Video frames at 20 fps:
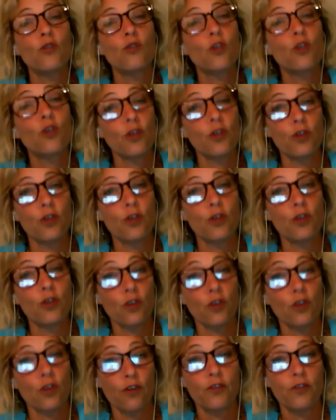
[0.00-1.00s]

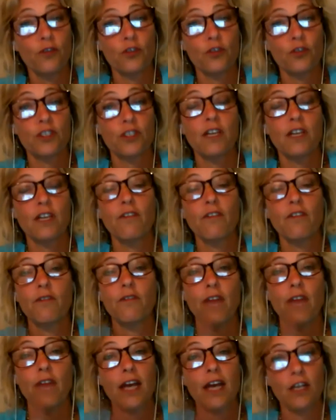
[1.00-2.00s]
your future self of
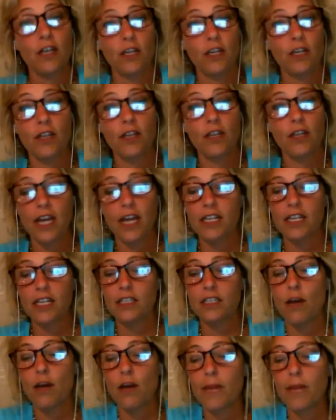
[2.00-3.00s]
that is
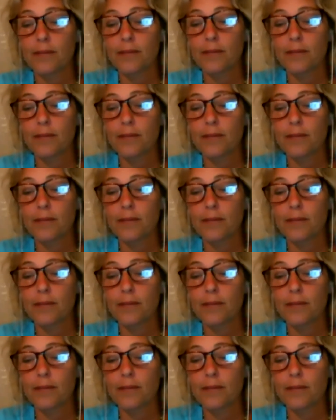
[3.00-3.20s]
coming.